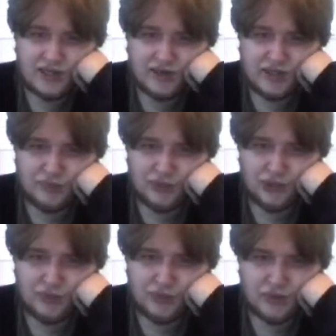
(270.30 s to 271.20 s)
with a
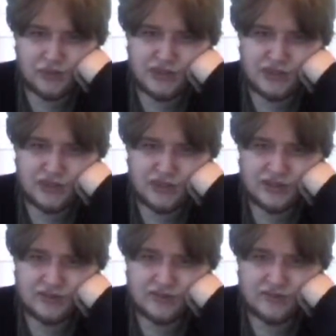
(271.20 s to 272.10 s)
blue-purple skirt
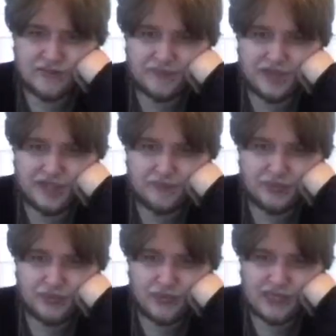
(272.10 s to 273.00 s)
and light
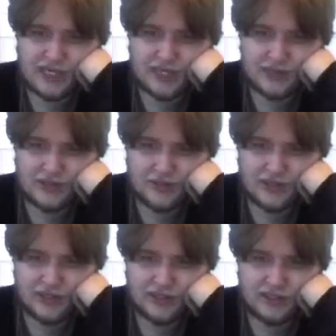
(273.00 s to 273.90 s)
blue sandals, and
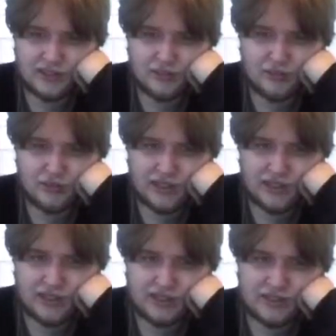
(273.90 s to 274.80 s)
wielded a
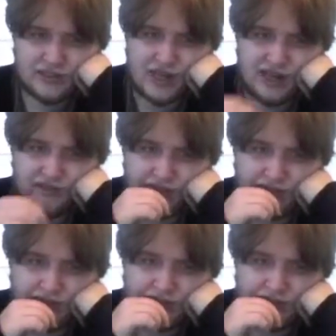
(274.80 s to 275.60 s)
double-blade javelin.